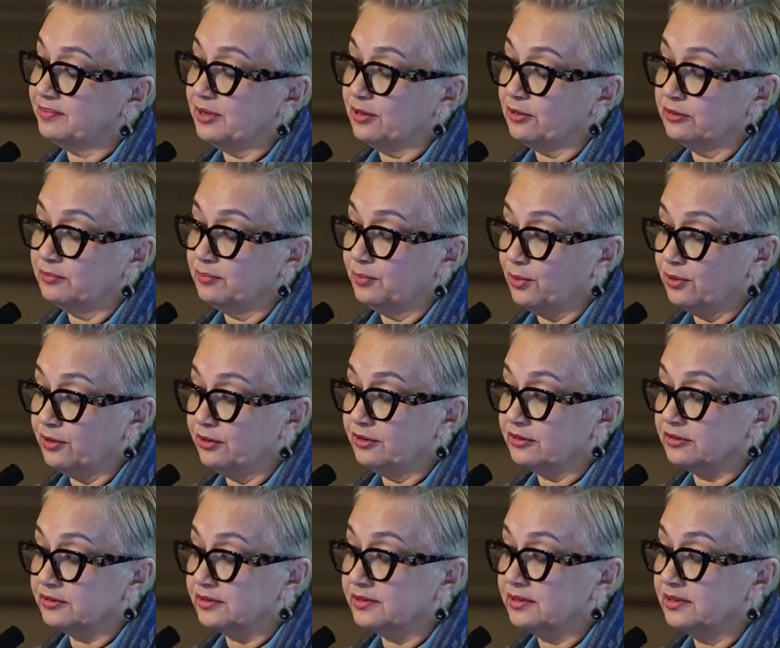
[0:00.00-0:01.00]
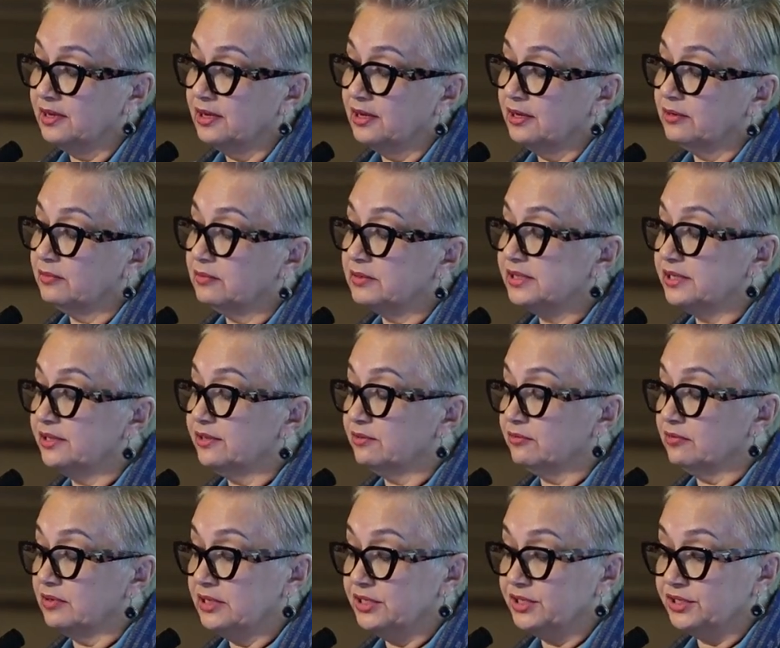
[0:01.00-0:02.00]
Beyond Borders was in
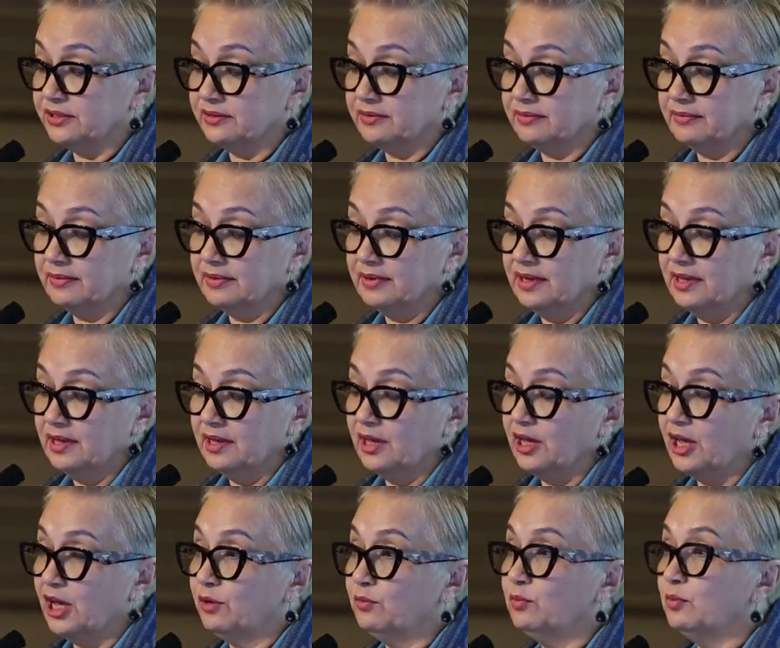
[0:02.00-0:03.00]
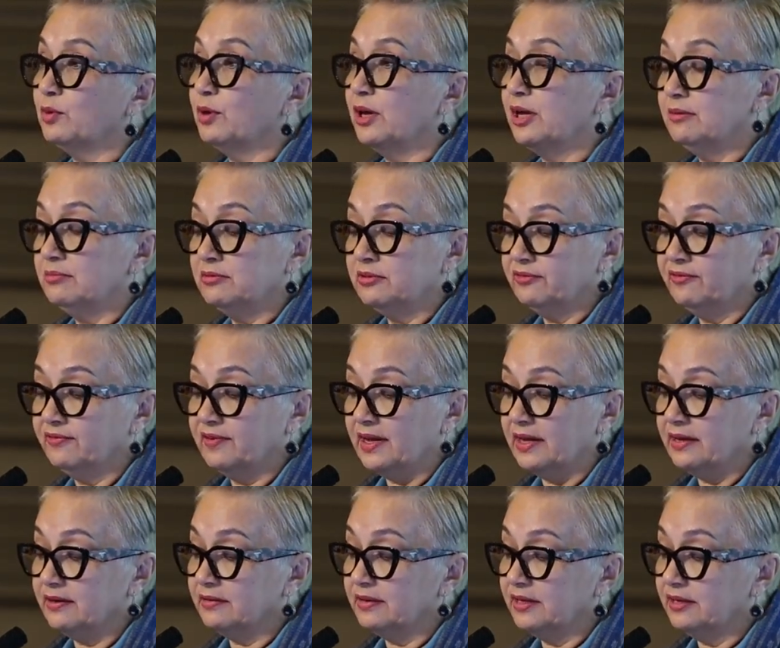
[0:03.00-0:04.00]
the region, and we were able to
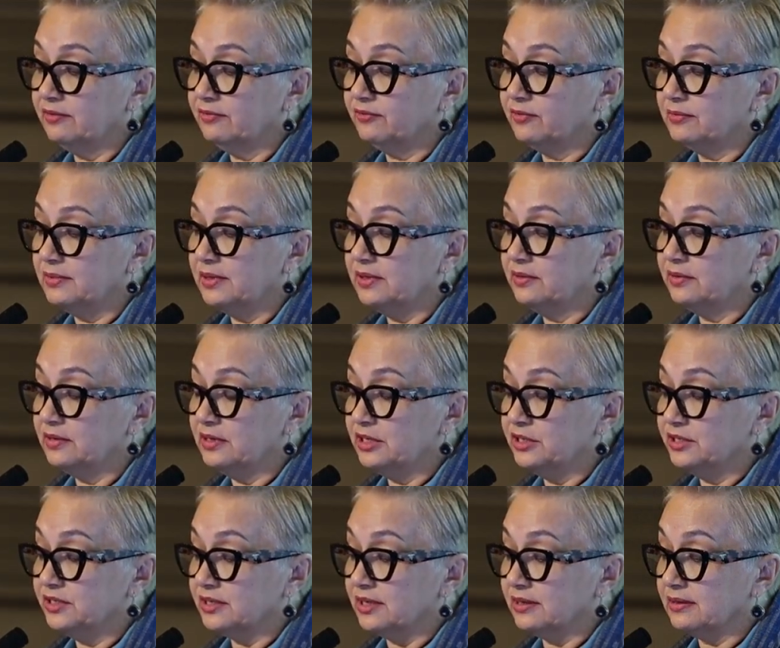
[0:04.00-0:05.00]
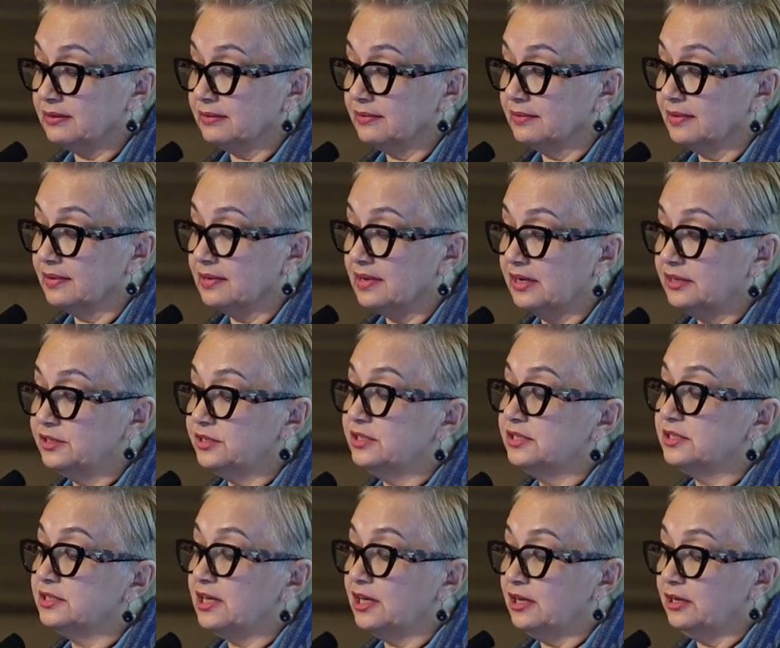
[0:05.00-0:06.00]
fly her in from Indonesia. And
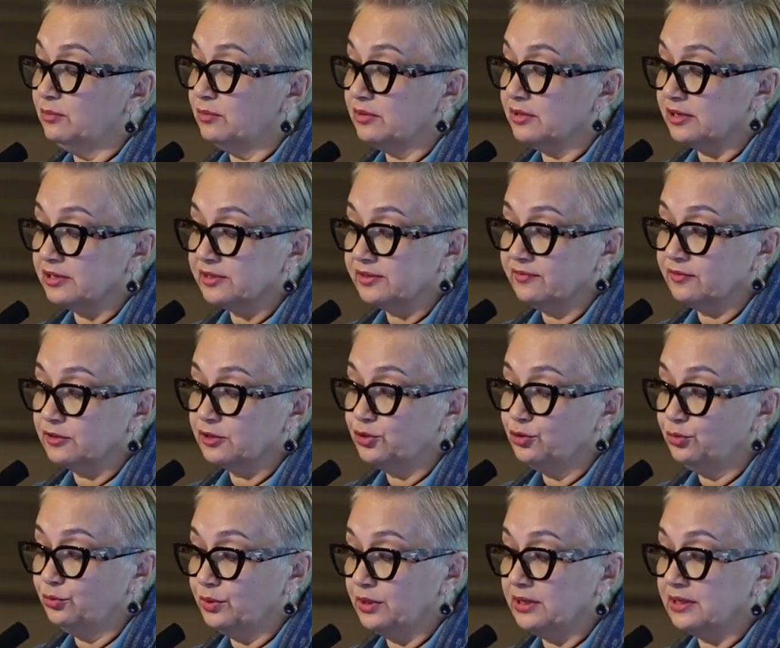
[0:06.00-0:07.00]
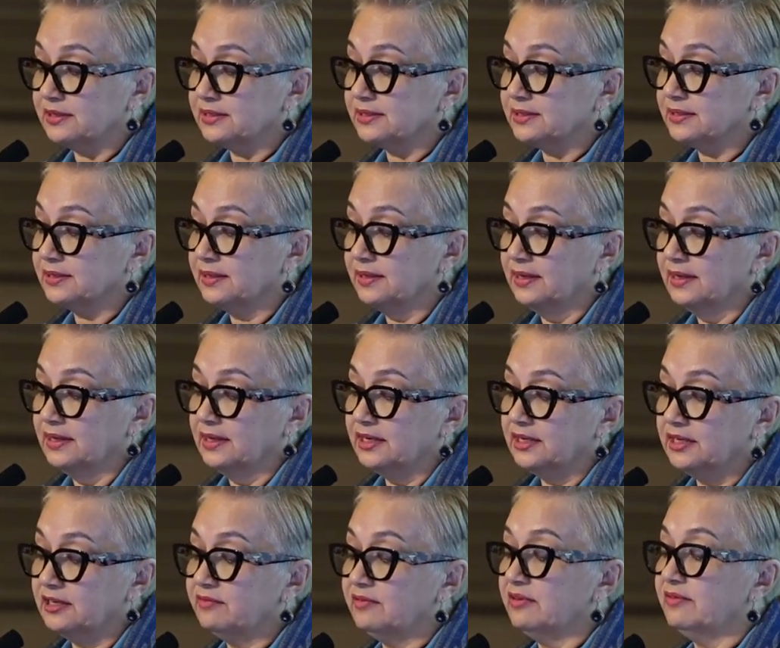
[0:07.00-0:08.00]
she stayed with us for 2 weeks,
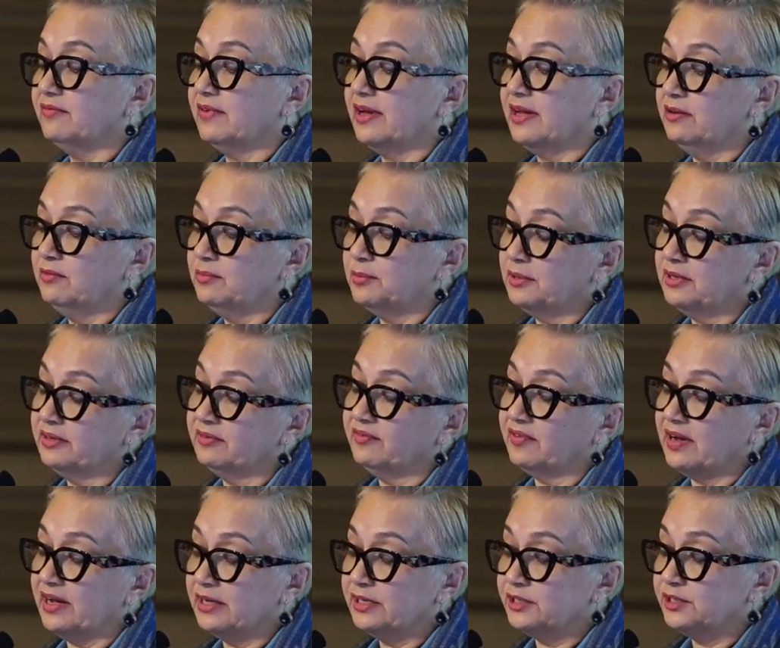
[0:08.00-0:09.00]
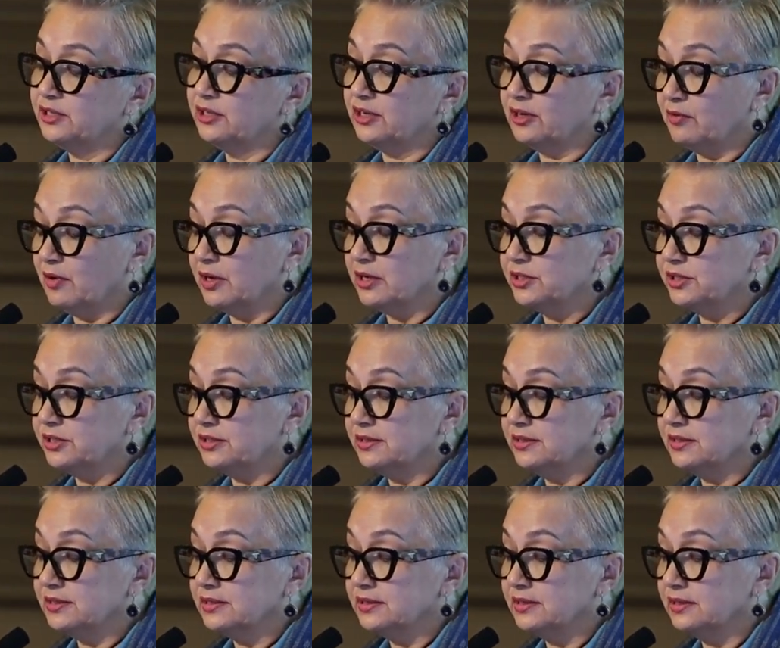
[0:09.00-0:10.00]
giving valuable advice and
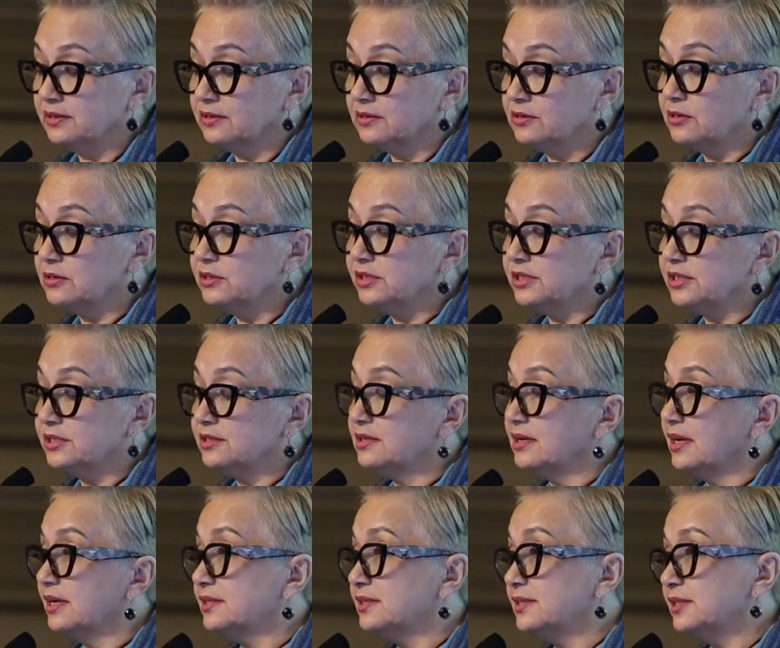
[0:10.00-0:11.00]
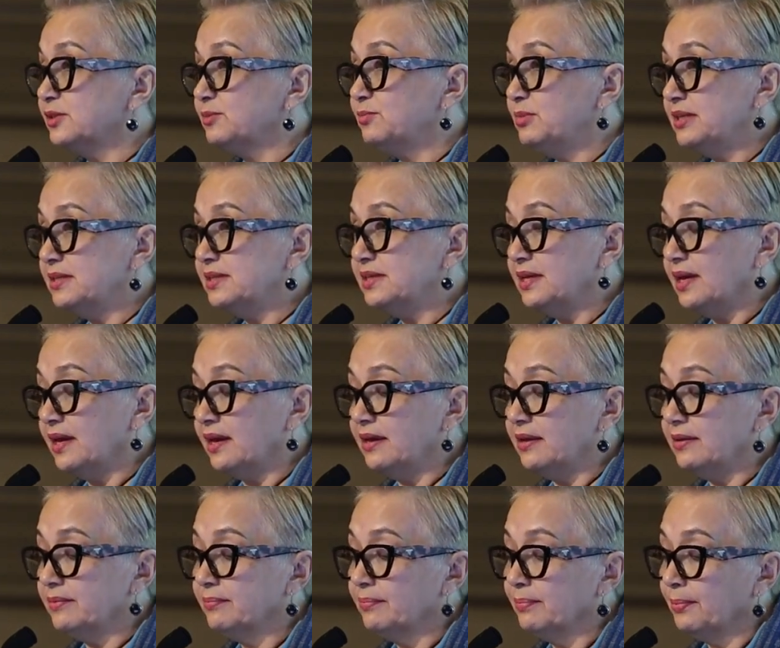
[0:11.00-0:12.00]
directions, not just to
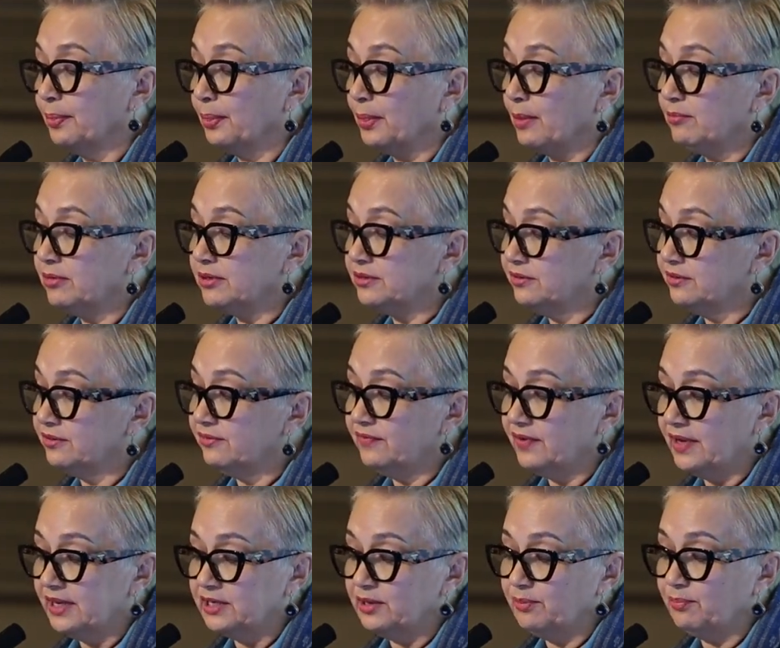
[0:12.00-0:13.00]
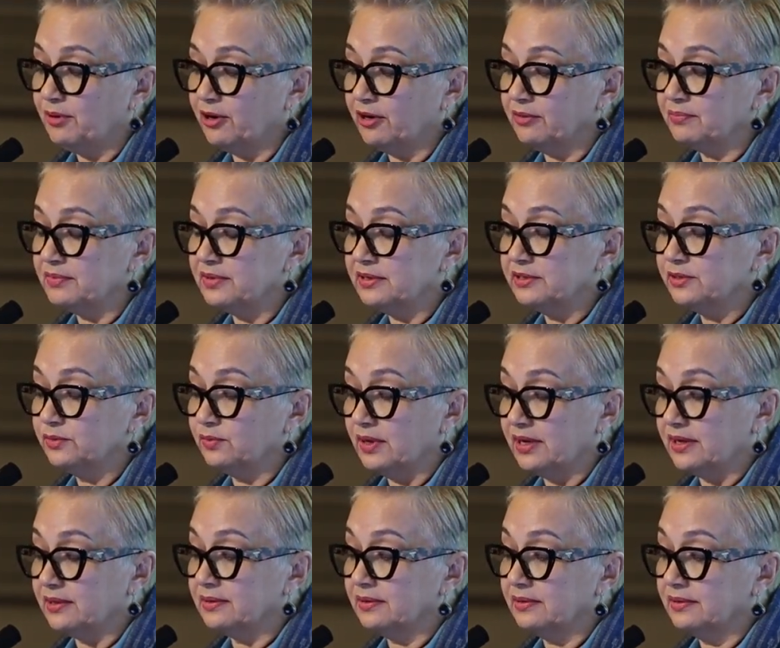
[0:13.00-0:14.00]
SSPCA, but to the vet department as
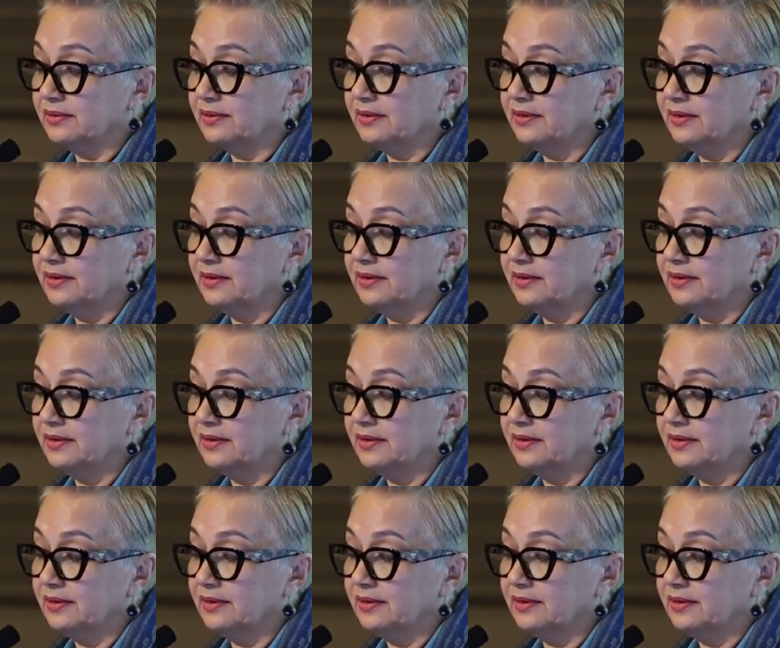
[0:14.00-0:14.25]
well.